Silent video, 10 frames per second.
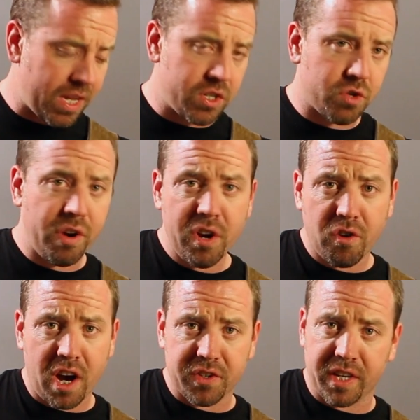string
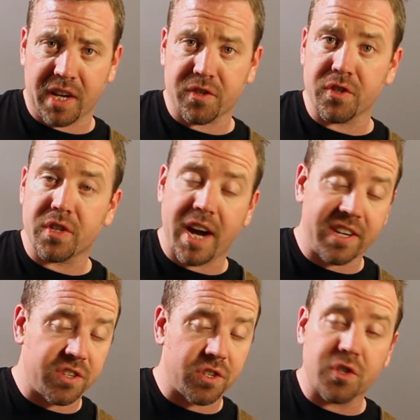crossing
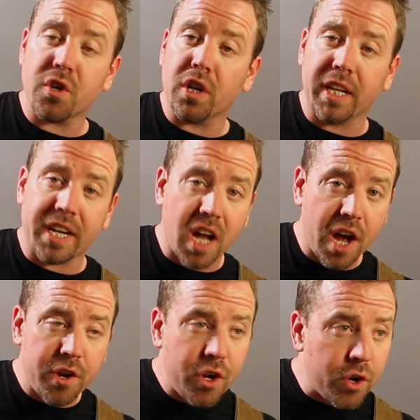exercises are certainly
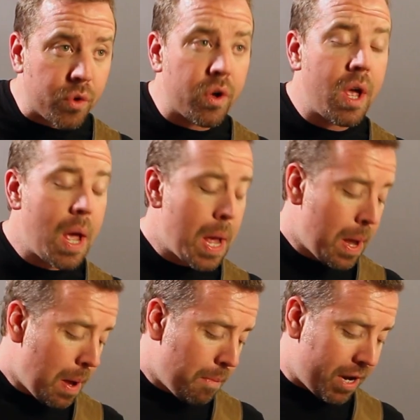not
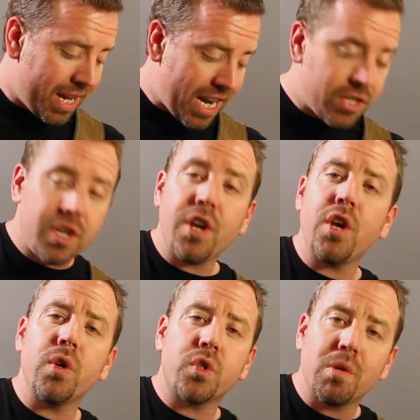new, but it gets you
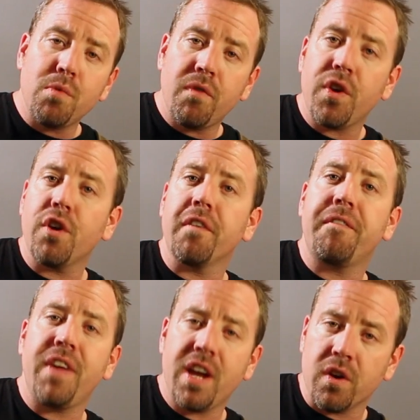used to moving your
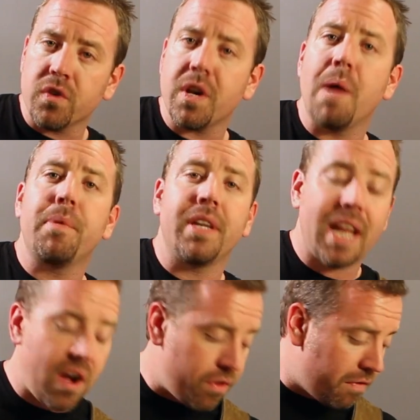fingers up and
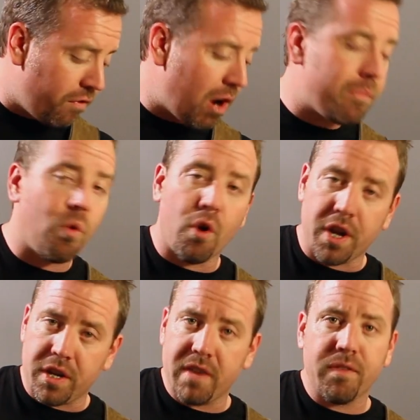down the fretboard
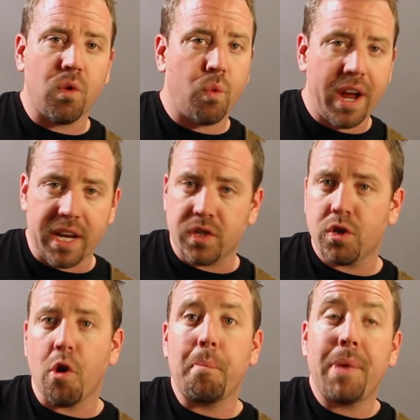in different ways.
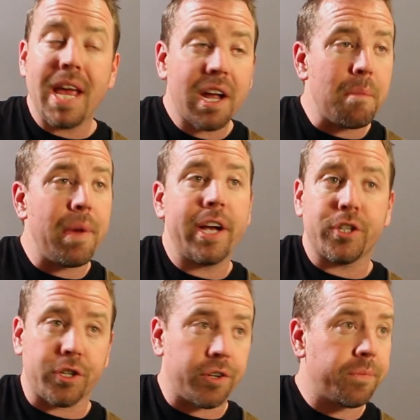So pick a
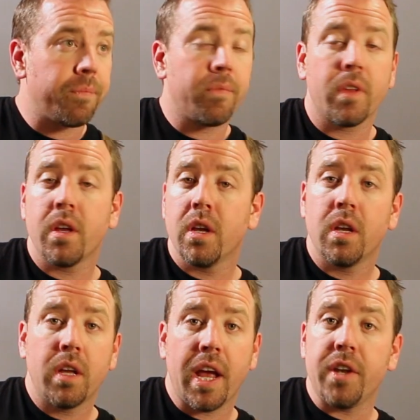measure
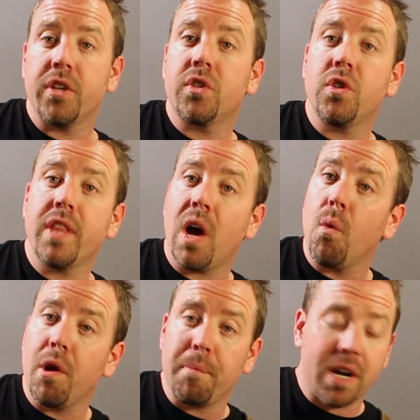and just do that
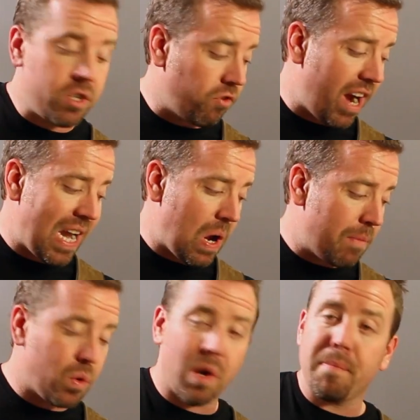one measure. Right now
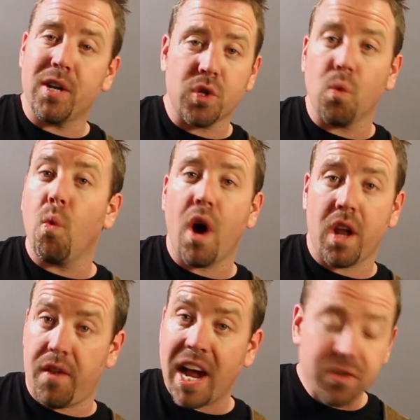I'm doing measure 1
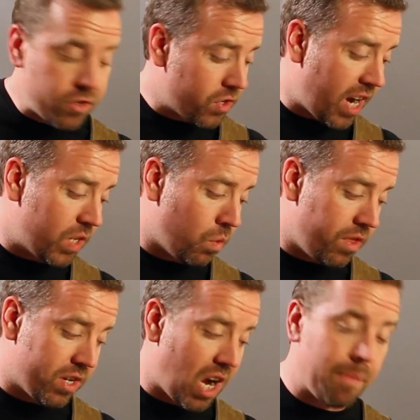on exercise
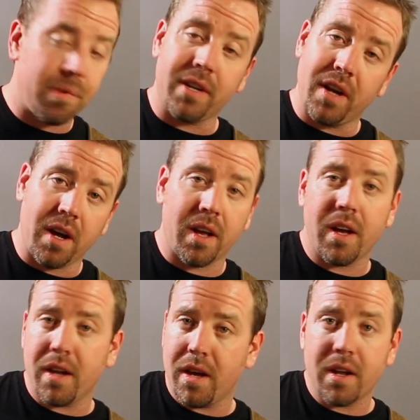1, the top line, da da
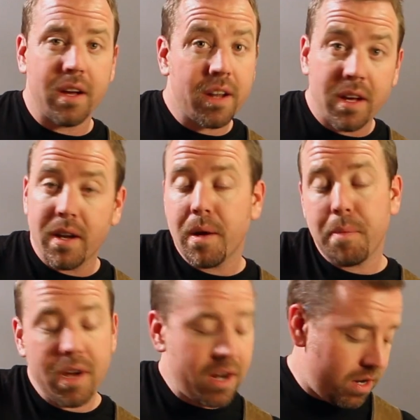da da da
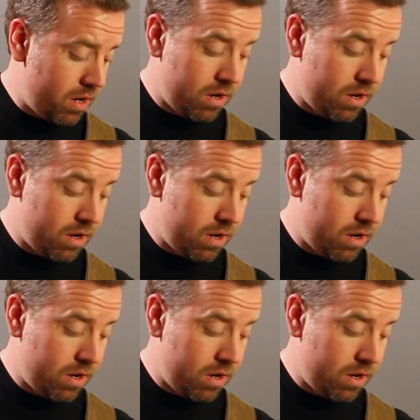da da.